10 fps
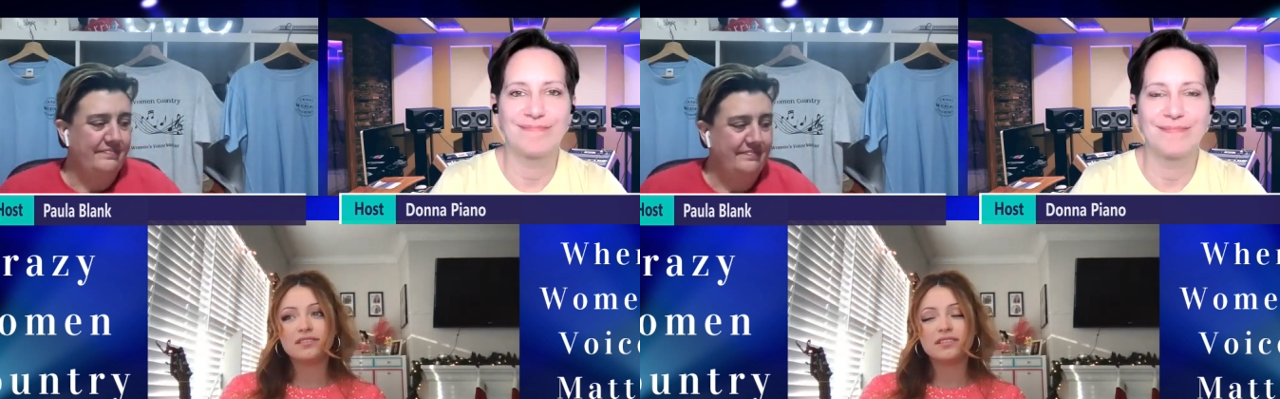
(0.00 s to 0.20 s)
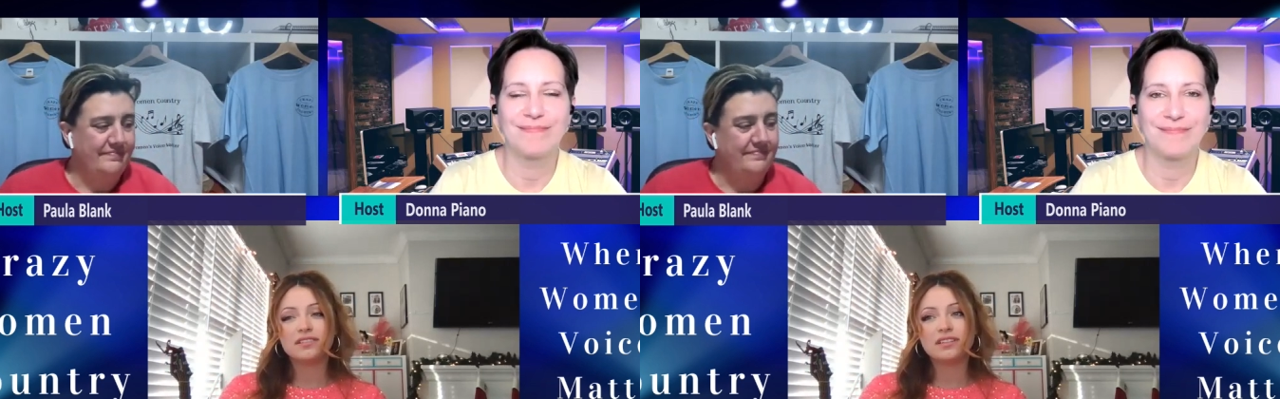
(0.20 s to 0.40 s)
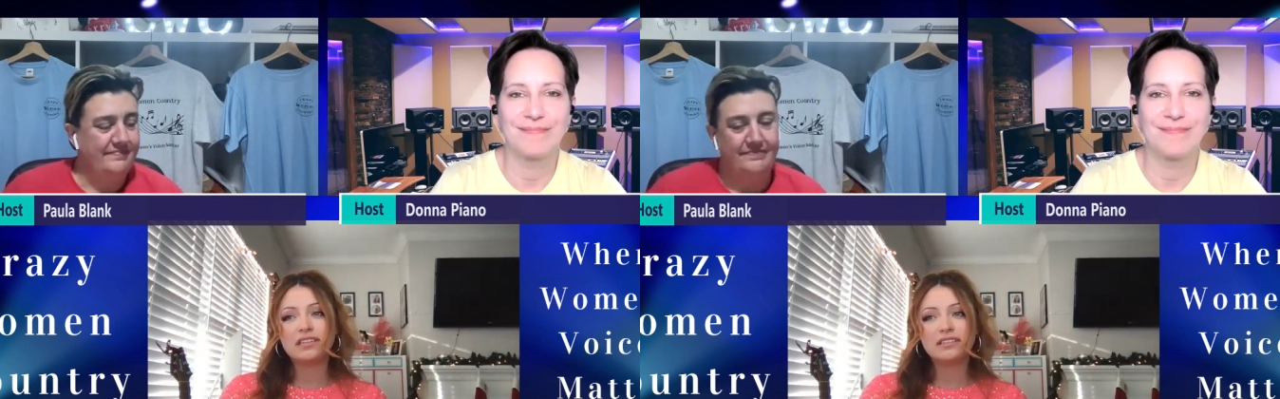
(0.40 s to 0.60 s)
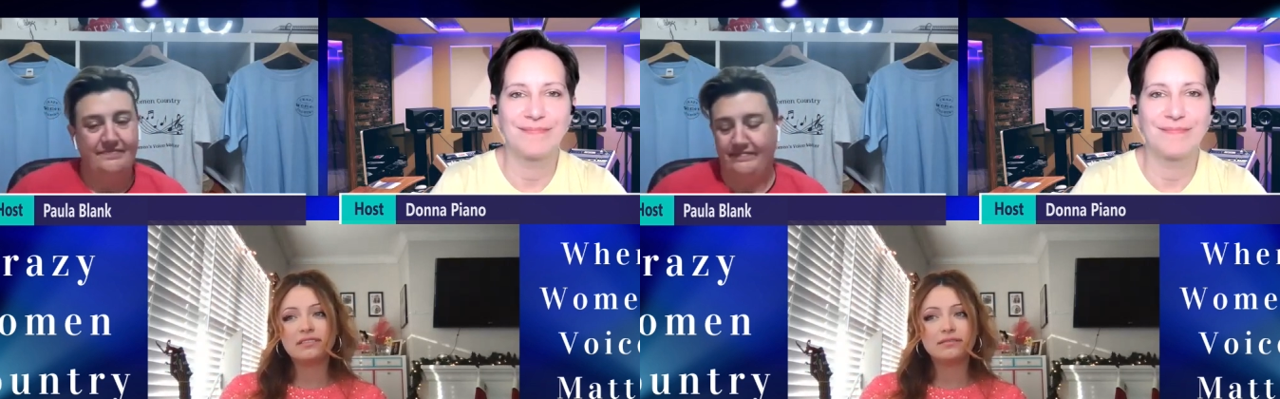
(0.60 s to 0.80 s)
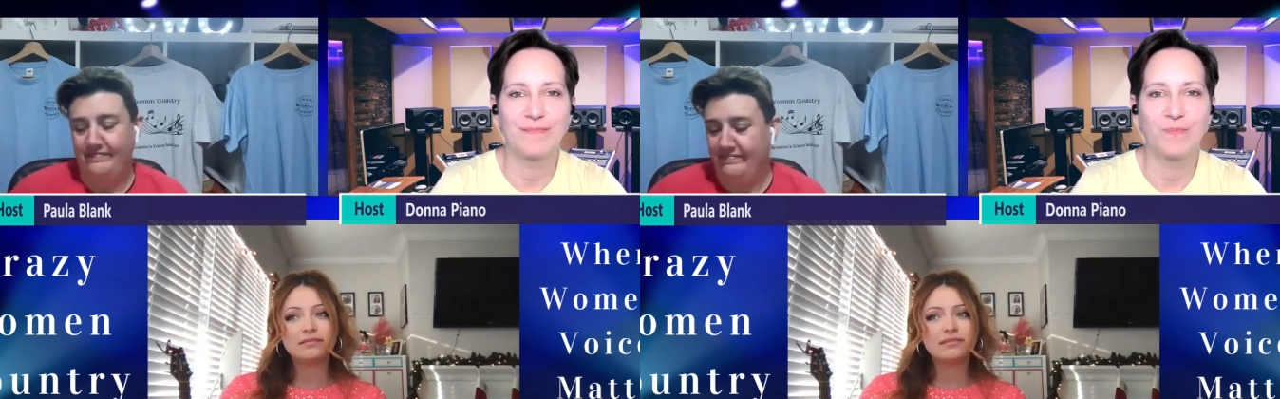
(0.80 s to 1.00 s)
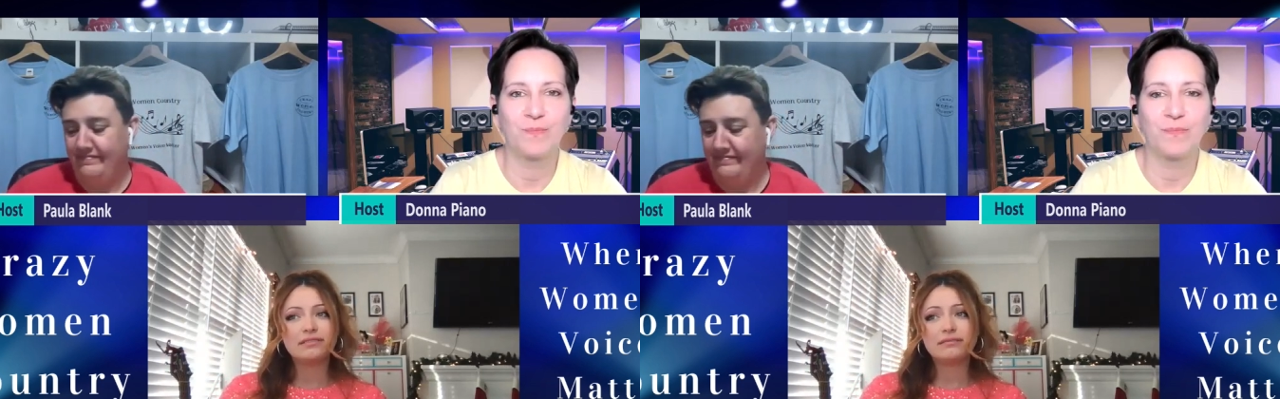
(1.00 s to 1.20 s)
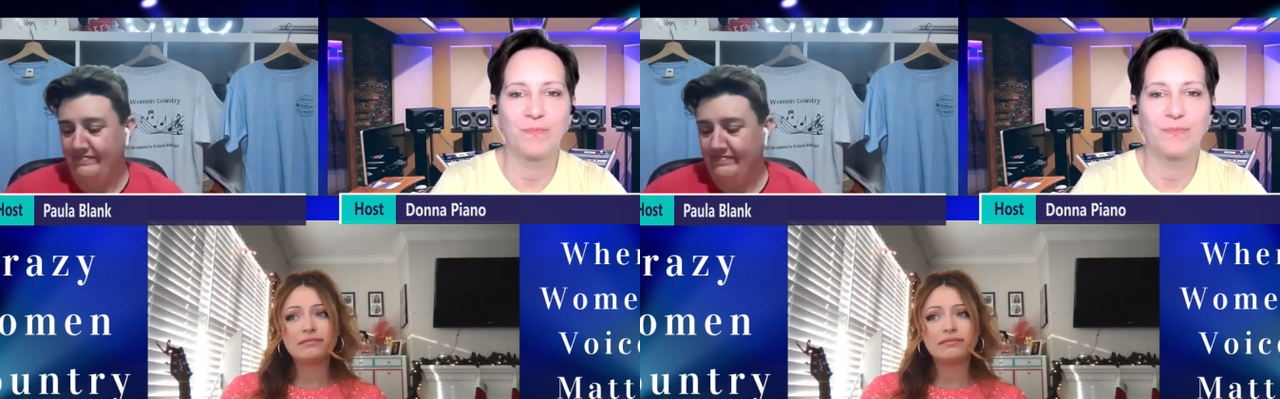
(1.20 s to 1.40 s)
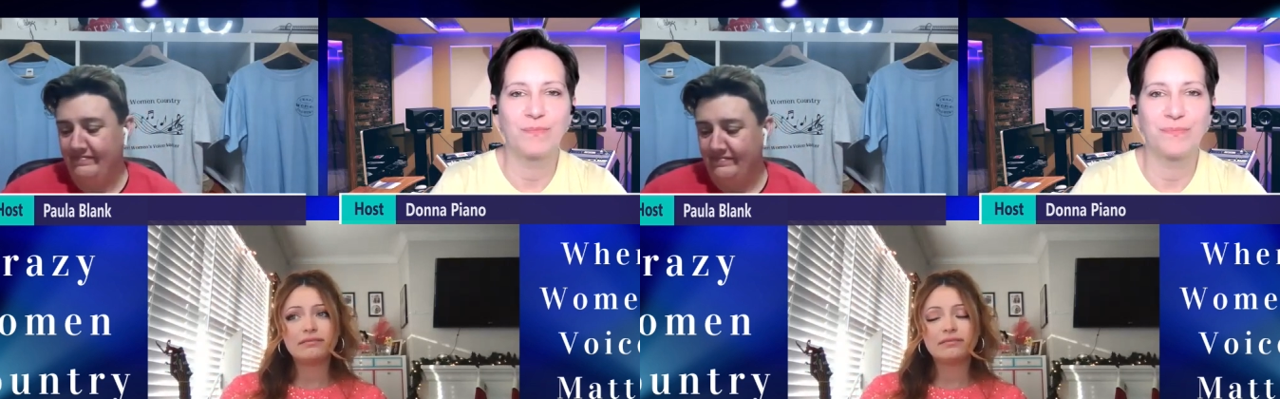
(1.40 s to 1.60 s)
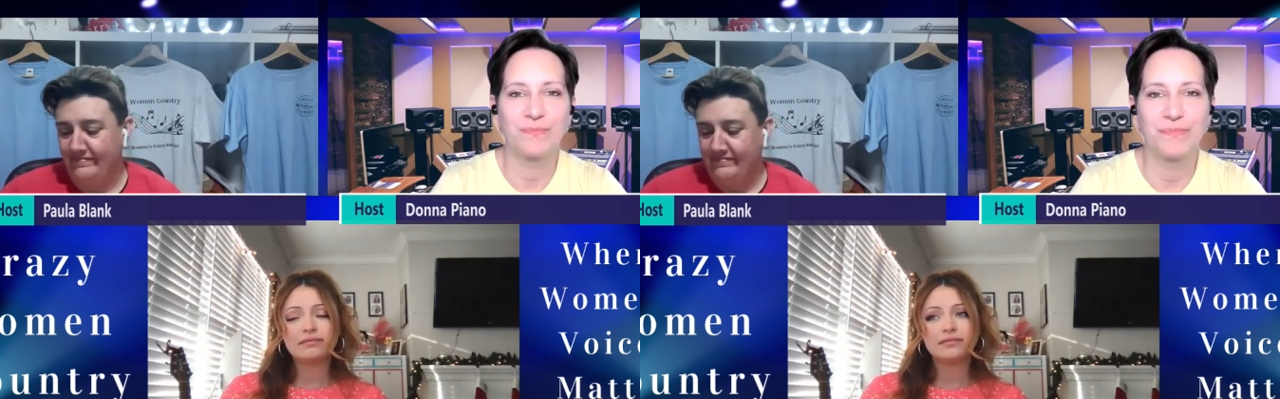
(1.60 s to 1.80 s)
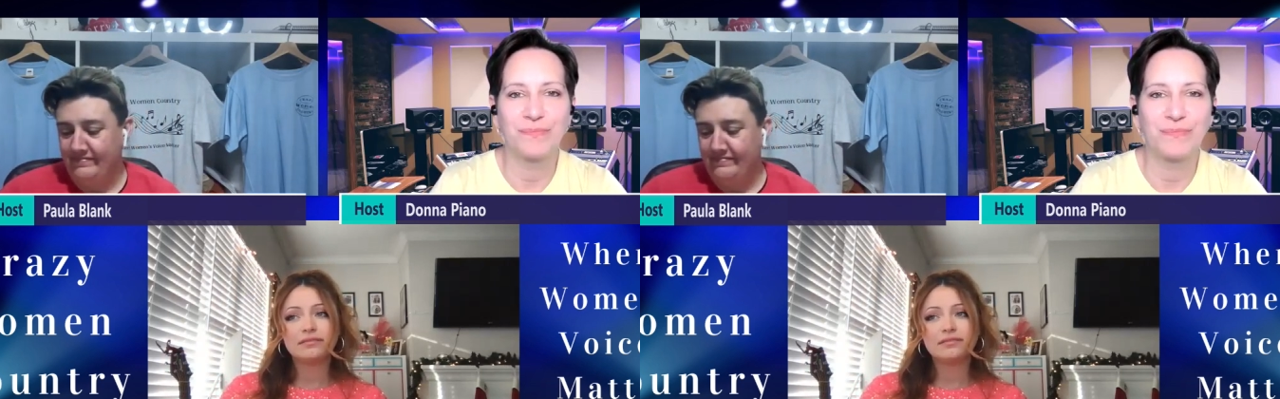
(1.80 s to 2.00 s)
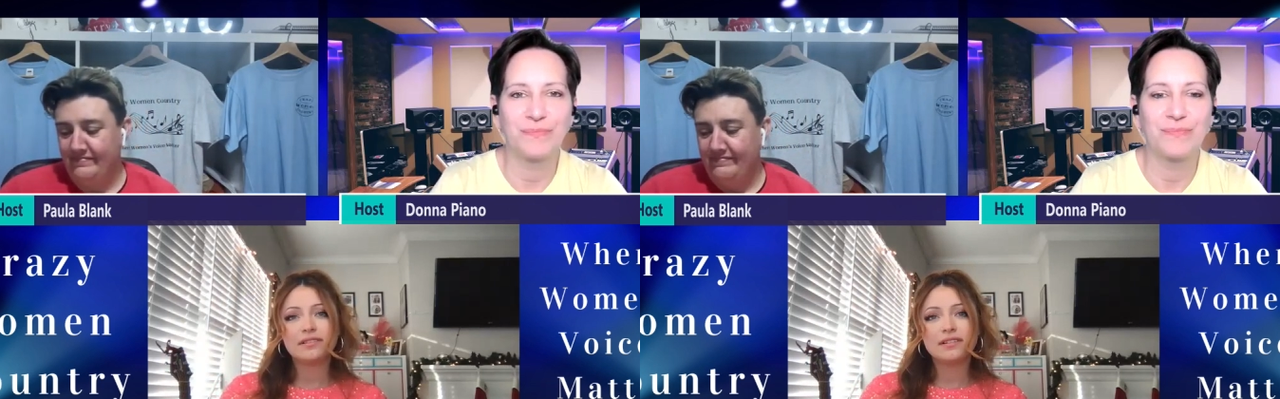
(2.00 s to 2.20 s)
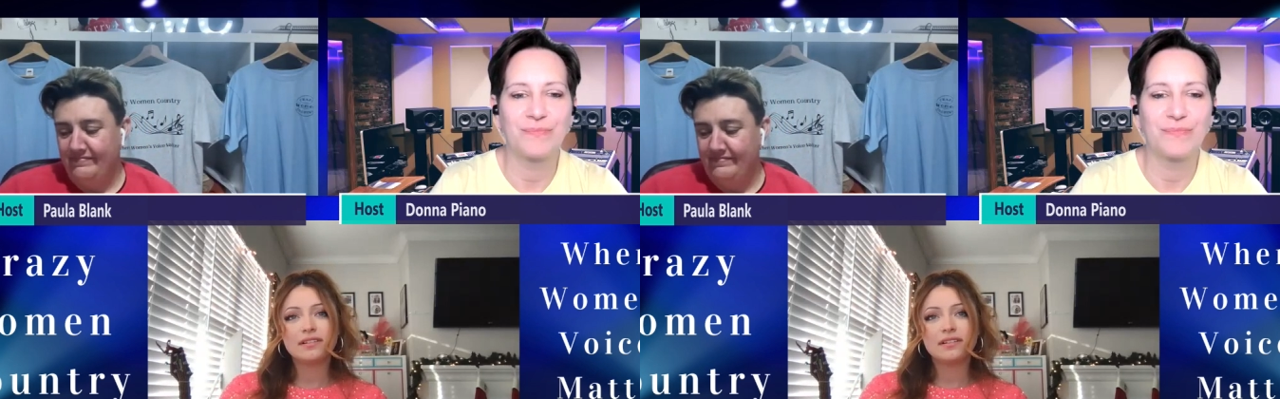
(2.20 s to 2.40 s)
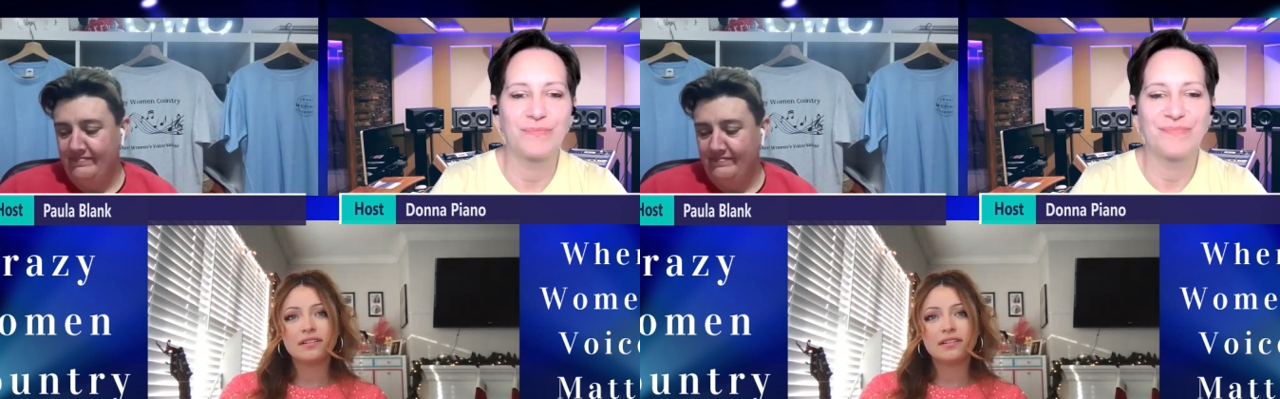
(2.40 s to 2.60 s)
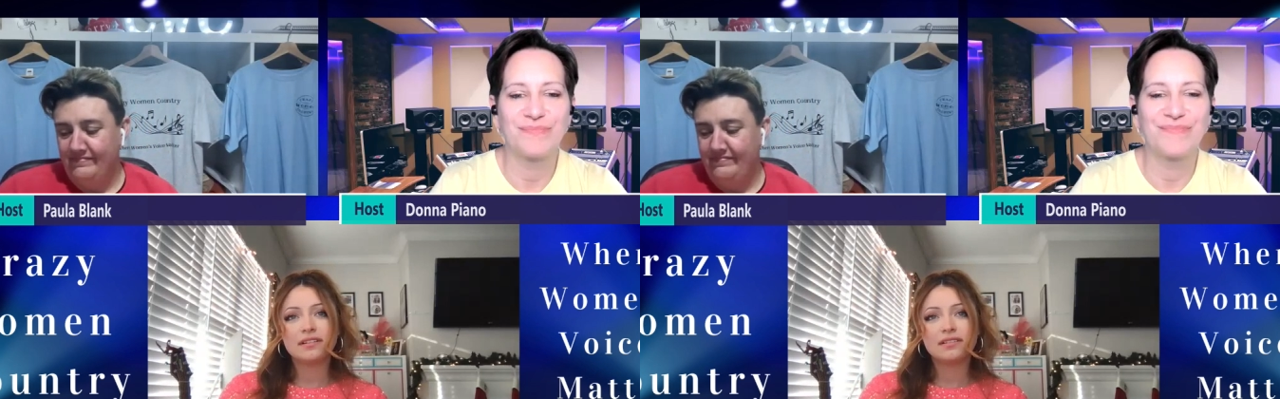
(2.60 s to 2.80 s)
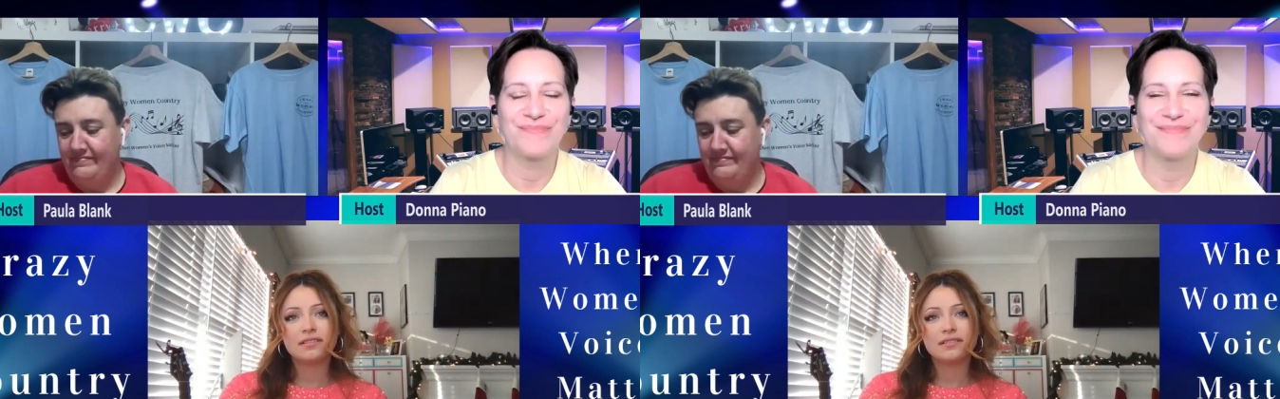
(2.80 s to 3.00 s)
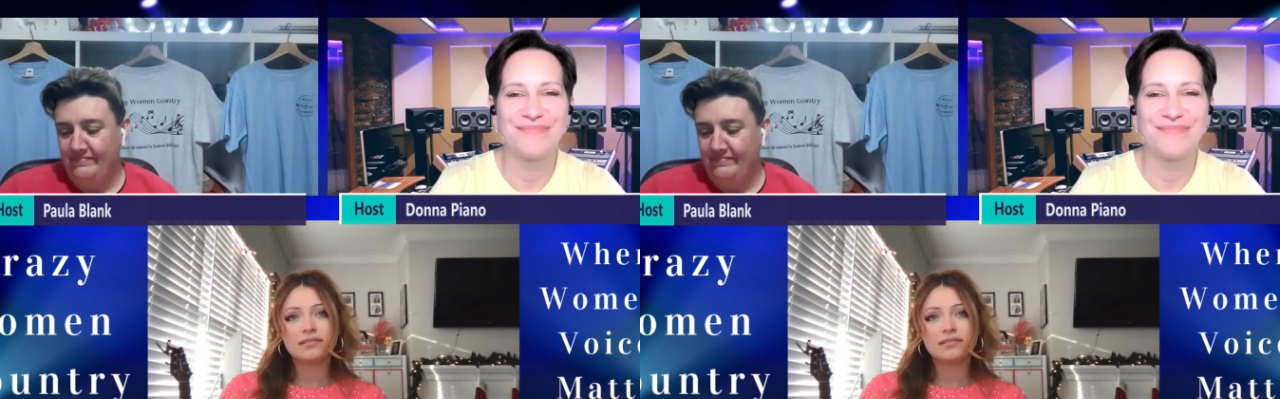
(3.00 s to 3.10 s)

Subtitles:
No one is speaking in this clip.